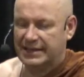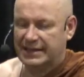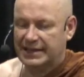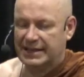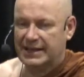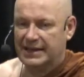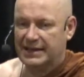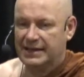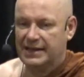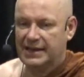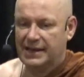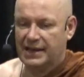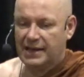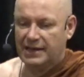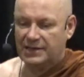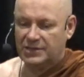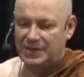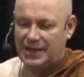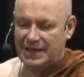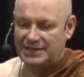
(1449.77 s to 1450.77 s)
yeah
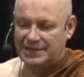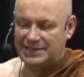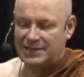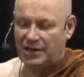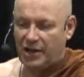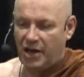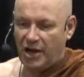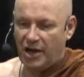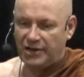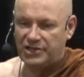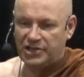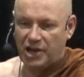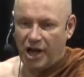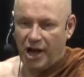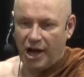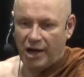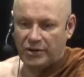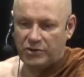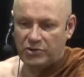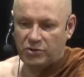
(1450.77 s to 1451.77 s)
so he has this large
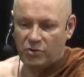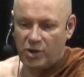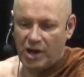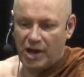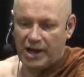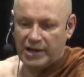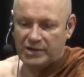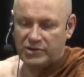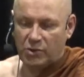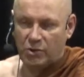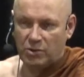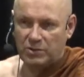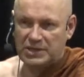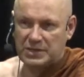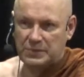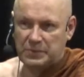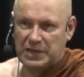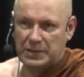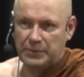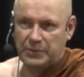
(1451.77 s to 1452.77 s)
entourage all these
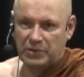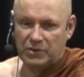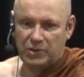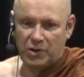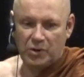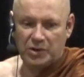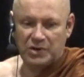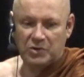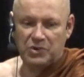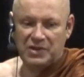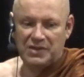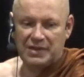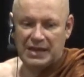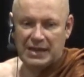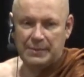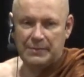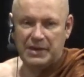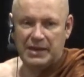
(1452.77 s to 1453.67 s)
people going with him